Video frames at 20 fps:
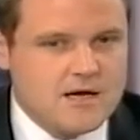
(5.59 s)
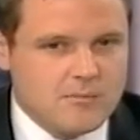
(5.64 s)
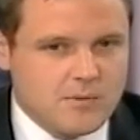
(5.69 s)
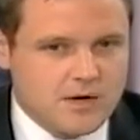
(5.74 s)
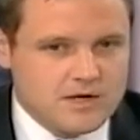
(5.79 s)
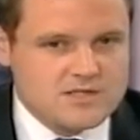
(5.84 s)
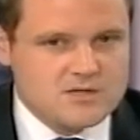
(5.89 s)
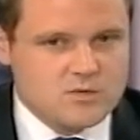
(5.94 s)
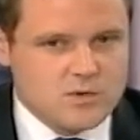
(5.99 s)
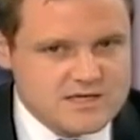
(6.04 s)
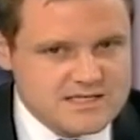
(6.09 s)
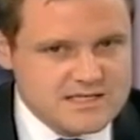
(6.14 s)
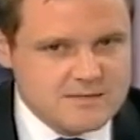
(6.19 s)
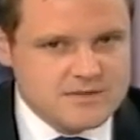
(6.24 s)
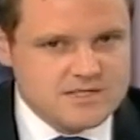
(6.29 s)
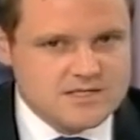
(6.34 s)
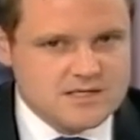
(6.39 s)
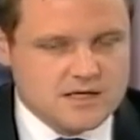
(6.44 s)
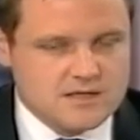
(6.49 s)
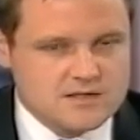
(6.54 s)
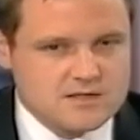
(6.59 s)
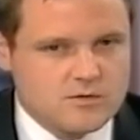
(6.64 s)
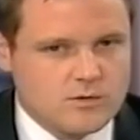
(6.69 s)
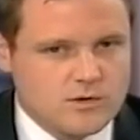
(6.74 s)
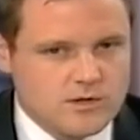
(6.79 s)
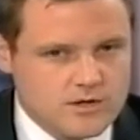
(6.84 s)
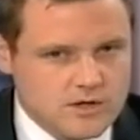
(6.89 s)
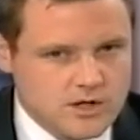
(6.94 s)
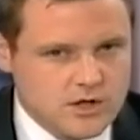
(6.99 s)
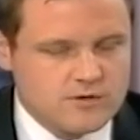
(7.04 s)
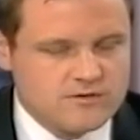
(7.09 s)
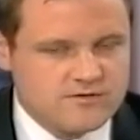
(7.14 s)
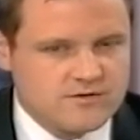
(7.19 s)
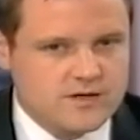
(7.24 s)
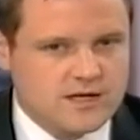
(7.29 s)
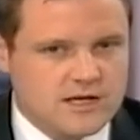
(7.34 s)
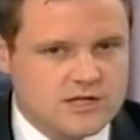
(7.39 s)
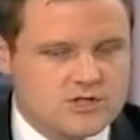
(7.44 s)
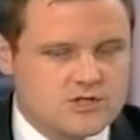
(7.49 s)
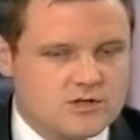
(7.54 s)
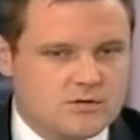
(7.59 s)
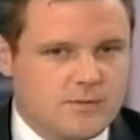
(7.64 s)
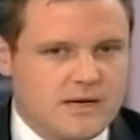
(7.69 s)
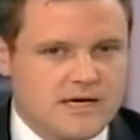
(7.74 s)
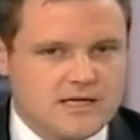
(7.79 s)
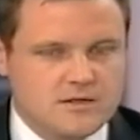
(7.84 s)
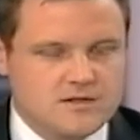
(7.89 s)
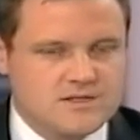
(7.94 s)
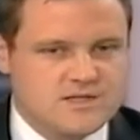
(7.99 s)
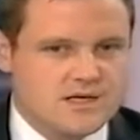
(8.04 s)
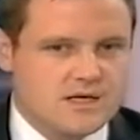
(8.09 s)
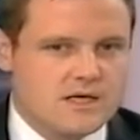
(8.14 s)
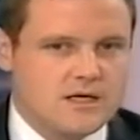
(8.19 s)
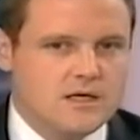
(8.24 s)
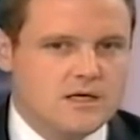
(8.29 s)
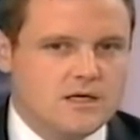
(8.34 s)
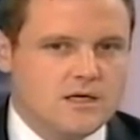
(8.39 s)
by 20% with no financial penalty.